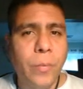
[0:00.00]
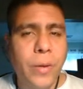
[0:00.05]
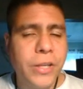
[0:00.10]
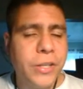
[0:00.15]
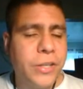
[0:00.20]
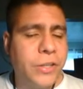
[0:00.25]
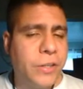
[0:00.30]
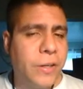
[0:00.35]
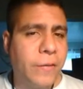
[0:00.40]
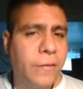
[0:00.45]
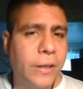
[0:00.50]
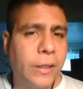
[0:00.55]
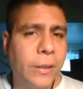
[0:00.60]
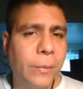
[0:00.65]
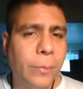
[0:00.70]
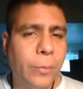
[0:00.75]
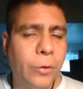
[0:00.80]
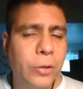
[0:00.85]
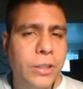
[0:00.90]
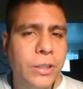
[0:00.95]
Pages are very
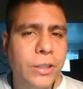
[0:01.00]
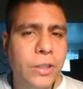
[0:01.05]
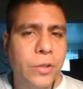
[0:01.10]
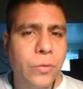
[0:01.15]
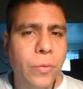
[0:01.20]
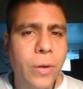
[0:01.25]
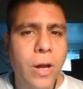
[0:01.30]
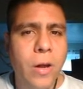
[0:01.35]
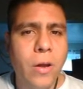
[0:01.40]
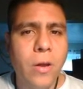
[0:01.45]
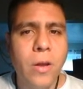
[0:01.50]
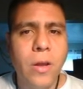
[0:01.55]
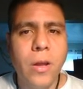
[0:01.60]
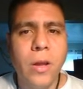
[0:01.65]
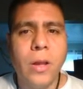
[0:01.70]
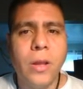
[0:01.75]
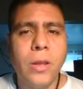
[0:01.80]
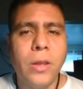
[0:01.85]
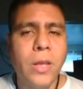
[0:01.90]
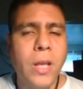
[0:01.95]
important as well.
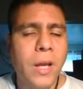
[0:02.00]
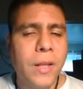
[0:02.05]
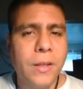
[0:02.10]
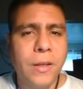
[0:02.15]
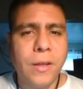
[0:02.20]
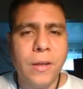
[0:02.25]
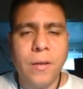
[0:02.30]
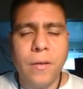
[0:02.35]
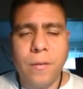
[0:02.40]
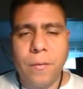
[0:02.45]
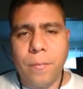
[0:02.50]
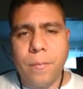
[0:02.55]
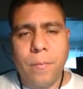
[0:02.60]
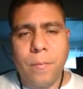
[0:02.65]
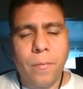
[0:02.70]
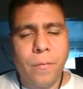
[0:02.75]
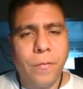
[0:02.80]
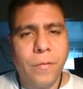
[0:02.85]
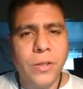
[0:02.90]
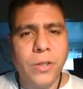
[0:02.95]
Not the
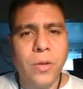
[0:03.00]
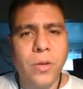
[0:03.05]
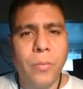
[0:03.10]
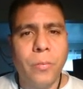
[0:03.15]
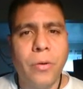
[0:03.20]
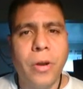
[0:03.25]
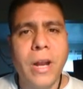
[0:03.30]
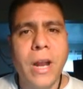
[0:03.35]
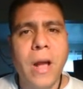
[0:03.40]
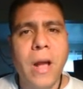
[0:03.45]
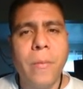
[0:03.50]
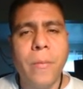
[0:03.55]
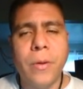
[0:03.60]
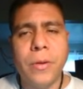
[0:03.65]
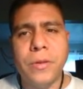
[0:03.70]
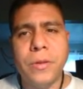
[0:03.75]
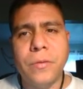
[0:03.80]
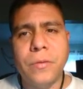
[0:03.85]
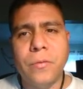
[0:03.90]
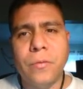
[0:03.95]
physical printout,
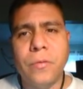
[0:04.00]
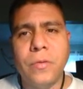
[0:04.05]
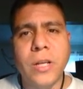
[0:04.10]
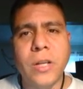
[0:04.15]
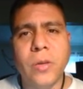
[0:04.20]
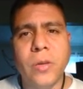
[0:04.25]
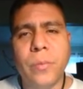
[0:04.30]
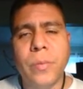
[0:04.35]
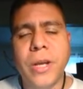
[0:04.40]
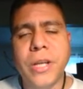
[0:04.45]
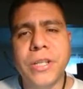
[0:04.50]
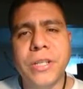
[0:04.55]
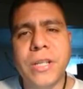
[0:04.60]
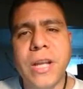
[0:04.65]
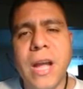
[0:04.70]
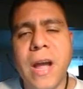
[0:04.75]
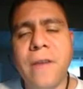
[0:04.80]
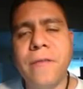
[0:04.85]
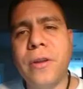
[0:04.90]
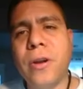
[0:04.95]
but Yellow Pages
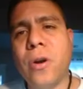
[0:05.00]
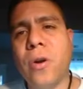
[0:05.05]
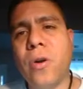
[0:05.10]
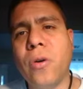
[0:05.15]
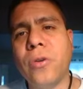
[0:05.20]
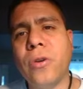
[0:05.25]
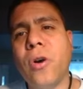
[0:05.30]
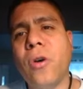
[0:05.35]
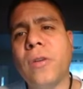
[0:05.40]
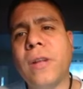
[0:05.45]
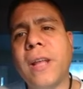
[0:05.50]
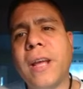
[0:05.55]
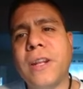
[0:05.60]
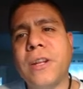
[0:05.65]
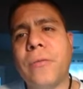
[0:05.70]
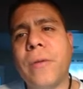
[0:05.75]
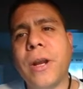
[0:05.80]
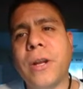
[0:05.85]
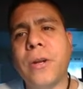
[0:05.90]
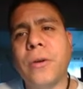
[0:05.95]
have their own online
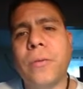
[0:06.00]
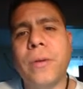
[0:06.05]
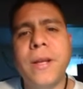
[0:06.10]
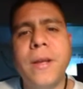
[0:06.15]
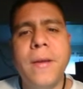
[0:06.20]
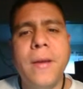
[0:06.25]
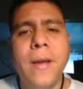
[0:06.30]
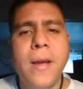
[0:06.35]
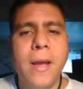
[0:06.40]
directory.